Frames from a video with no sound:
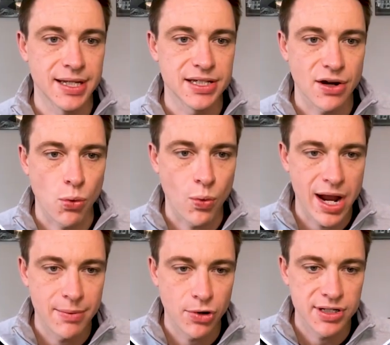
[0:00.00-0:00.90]
These are
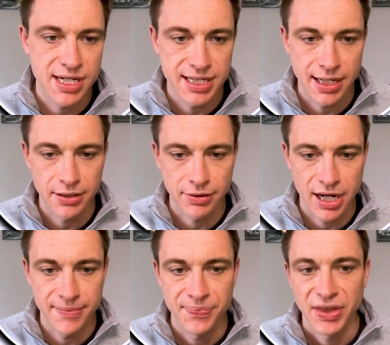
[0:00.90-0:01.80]
way more detailed,
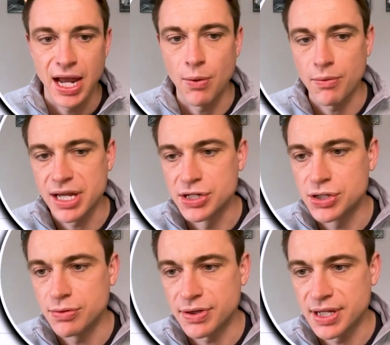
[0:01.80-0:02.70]
okay? And what we can
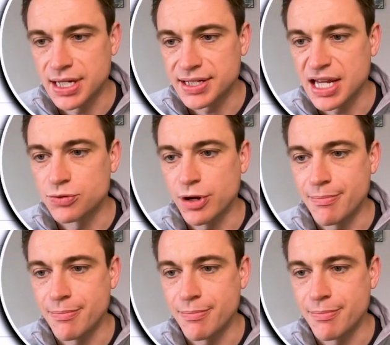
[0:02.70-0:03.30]
do with these is we